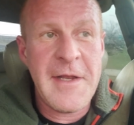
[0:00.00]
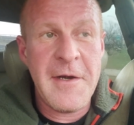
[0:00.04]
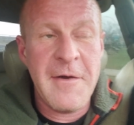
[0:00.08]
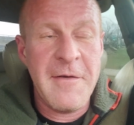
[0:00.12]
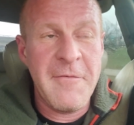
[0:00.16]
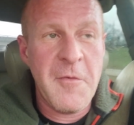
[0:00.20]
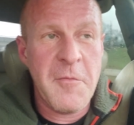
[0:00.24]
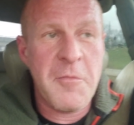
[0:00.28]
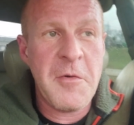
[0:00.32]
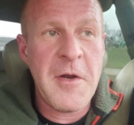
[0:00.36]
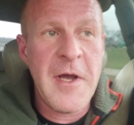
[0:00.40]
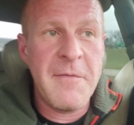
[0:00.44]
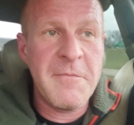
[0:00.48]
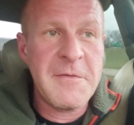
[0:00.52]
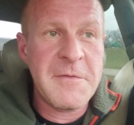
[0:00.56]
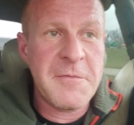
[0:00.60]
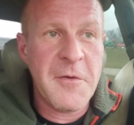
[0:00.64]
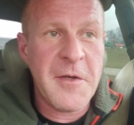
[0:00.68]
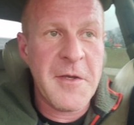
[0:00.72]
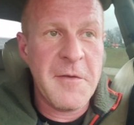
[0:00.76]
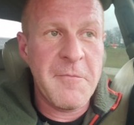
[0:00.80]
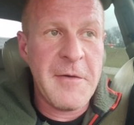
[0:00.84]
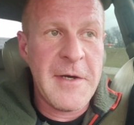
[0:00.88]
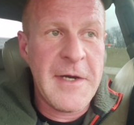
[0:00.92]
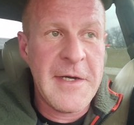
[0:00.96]
they don't have a problem
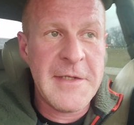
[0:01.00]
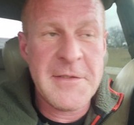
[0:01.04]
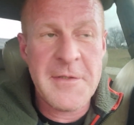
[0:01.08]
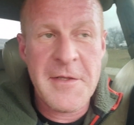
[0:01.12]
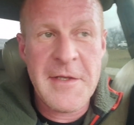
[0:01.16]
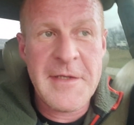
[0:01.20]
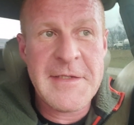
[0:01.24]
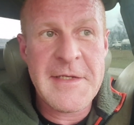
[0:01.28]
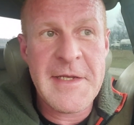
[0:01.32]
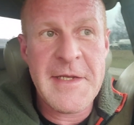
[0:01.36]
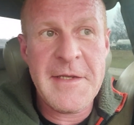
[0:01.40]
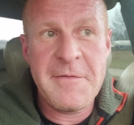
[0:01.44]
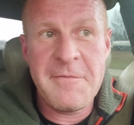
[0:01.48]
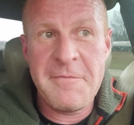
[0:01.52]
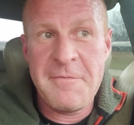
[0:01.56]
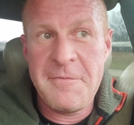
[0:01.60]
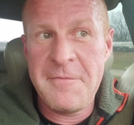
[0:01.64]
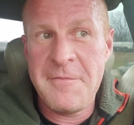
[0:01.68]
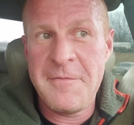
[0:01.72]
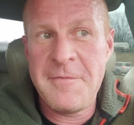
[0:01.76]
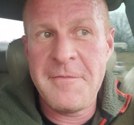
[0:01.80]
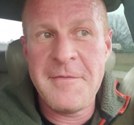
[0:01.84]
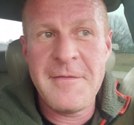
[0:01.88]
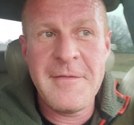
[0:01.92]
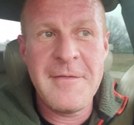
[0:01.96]
smoking pot, so they say,
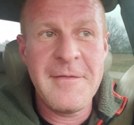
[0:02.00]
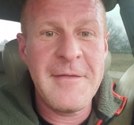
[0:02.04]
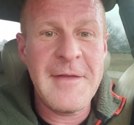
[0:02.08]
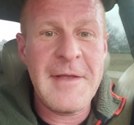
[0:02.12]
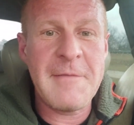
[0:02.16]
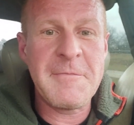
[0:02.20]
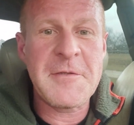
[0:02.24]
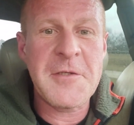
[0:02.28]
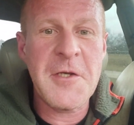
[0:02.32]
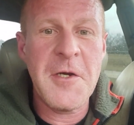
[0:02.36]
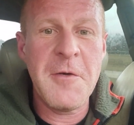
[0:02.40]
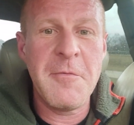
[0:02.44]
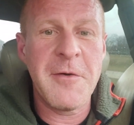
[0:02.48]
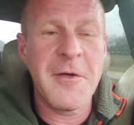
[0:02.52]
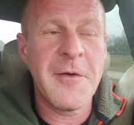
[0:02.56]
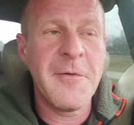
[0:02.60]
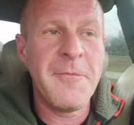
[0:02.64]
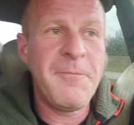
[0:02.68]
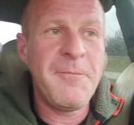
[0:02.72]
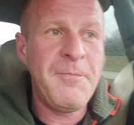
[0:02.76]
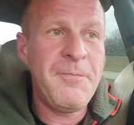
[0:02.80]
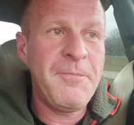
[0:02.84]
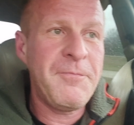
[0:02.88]
I'm sober.